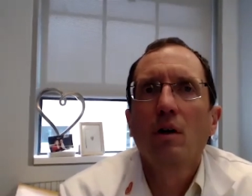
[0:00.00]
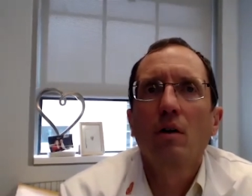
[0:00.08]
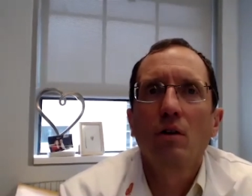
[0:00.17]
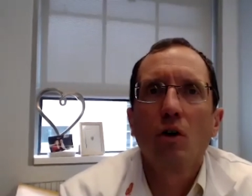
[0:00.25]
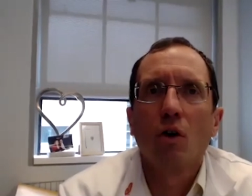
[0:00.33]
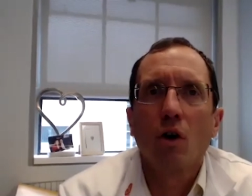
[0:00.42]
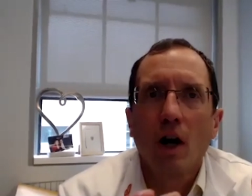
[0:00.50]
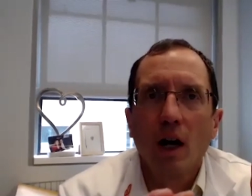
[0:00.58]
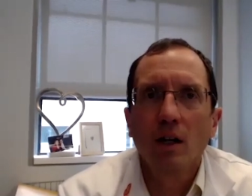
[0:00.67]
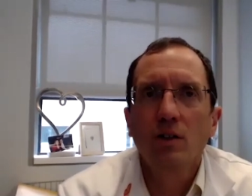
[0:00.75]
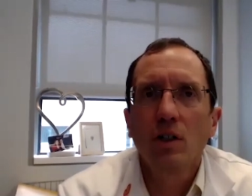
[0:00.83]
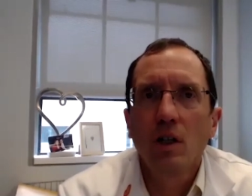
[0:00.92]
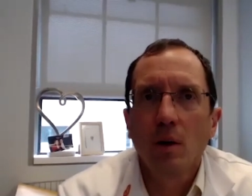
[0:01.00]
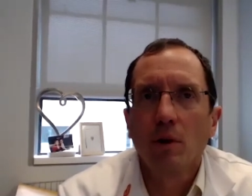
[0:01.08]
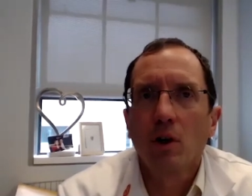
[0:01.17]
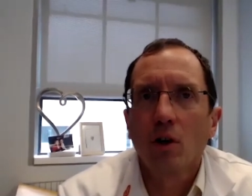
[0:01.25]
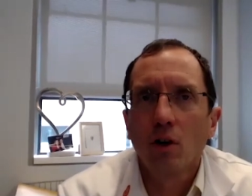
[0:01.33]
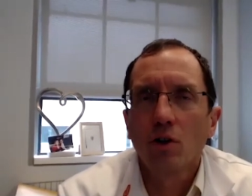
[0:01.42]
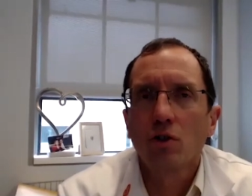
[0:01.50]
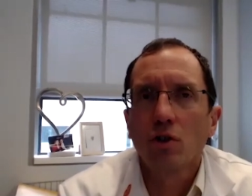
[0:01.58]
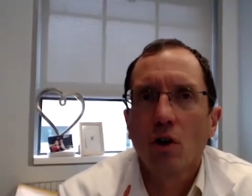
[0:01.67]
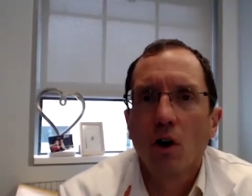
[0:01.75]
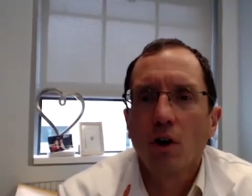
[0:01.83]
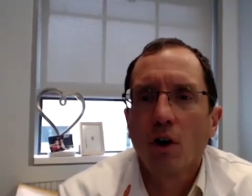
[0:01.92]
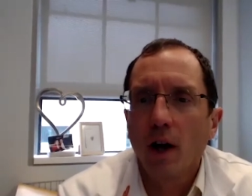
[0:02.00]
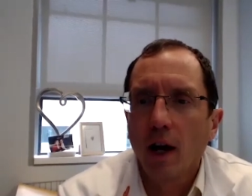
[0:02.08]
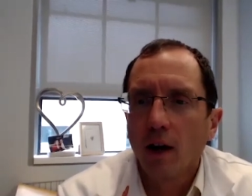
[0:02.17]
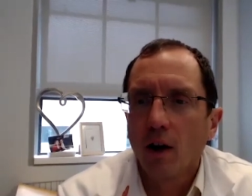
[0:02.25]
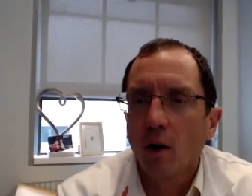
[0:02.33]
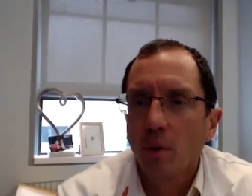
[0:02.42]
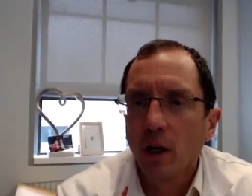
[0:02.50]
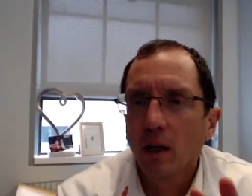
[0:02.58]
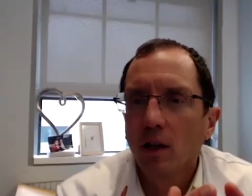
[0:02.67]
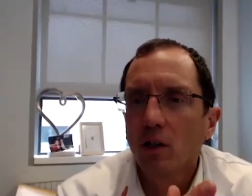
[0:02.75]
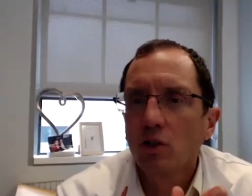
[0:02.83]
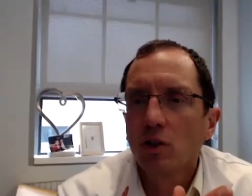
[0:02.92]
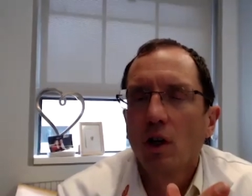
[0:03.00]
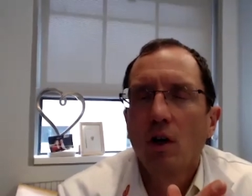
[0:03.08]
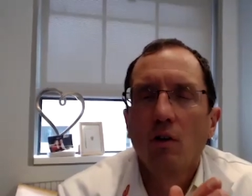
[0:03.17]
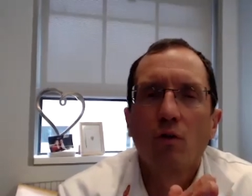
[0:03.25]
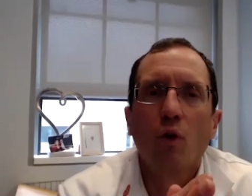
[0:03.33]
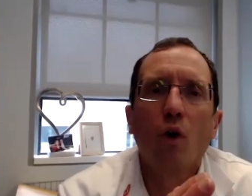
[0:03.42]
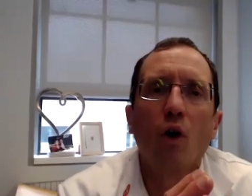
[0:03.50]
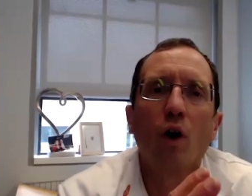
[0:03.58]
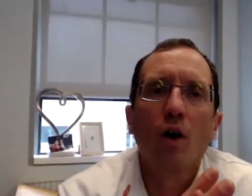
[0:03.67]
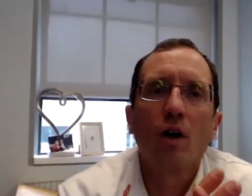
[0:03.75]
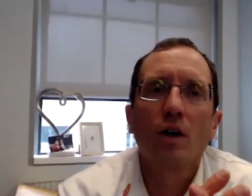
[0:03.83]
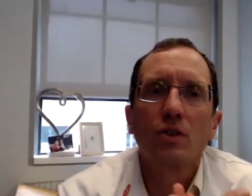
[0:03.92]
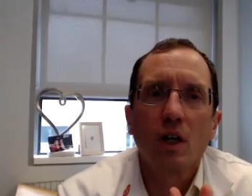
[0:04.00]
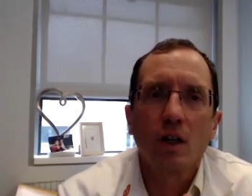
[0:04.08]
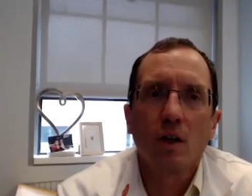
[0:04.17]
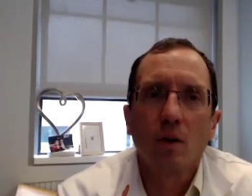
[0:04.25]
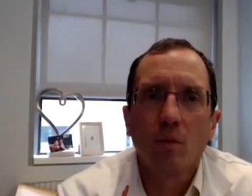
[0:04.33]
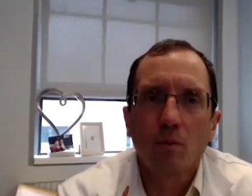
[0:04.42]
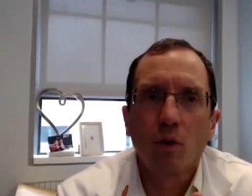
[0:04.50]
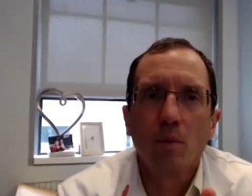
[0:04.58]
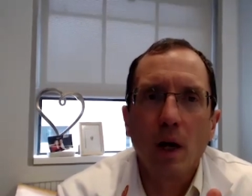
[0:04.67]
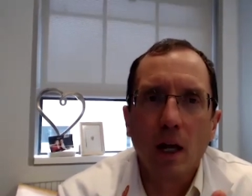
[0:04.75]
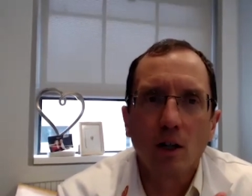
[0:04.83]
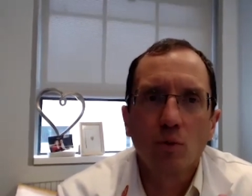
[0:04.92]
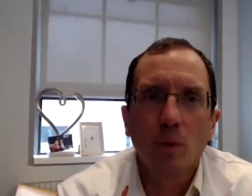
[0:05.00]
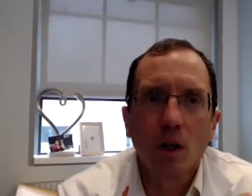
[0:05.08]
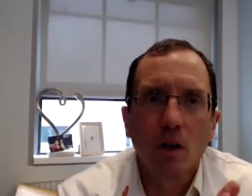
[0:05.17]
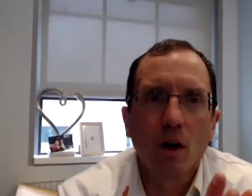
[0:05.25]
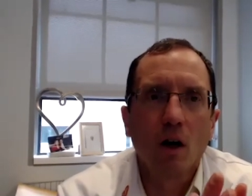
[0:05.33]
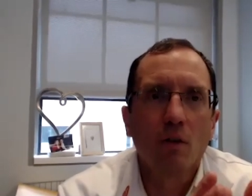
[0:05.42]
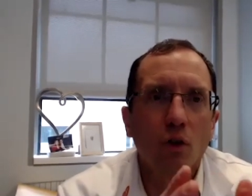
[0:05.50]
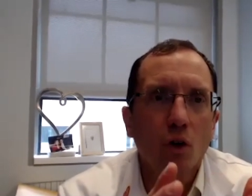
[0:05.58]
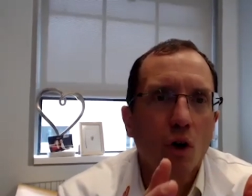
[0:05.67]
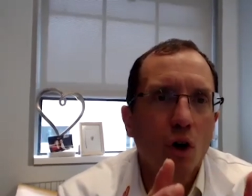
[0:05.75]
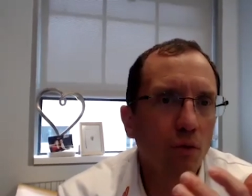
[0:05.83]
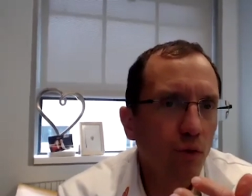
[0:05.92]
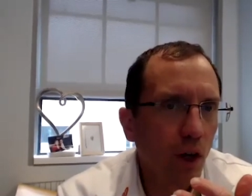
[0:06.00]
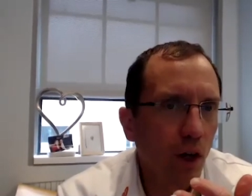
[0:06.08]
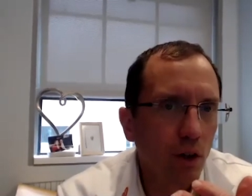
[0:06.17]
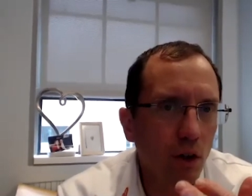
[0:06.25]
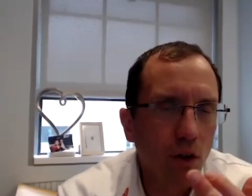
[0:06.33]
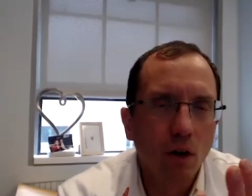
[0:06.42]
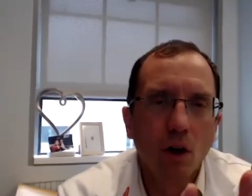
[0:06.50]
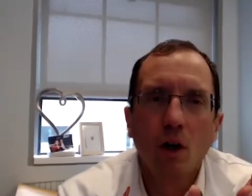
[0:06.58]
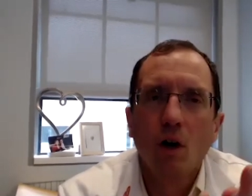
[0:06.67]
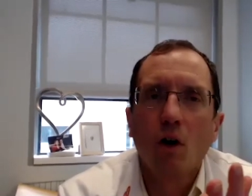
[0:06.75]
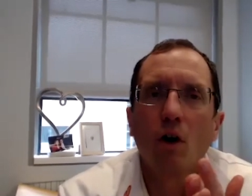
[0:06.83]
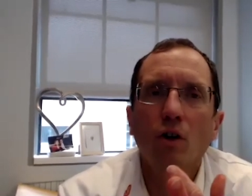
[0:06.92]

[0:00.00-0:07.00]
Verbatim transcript: your ACE inhibitors or your ARBs for a set for management of your heart failure Correct. or